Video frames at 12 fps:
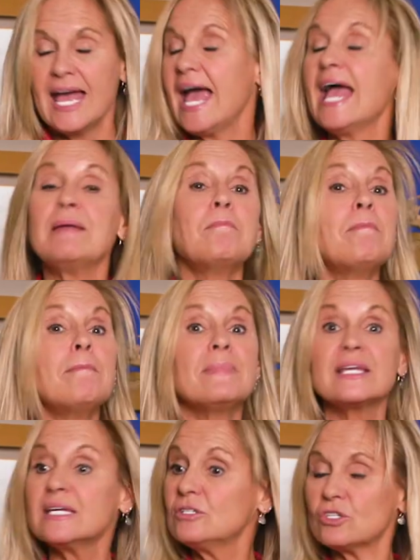And
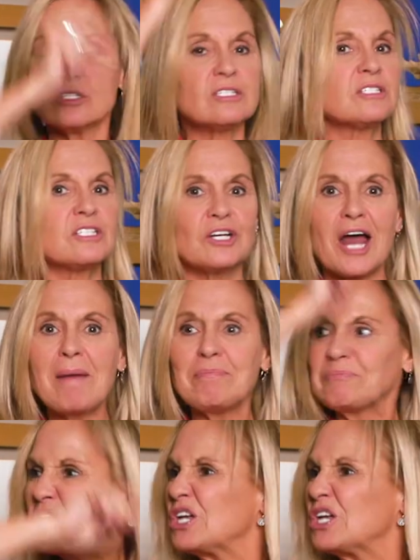he stood up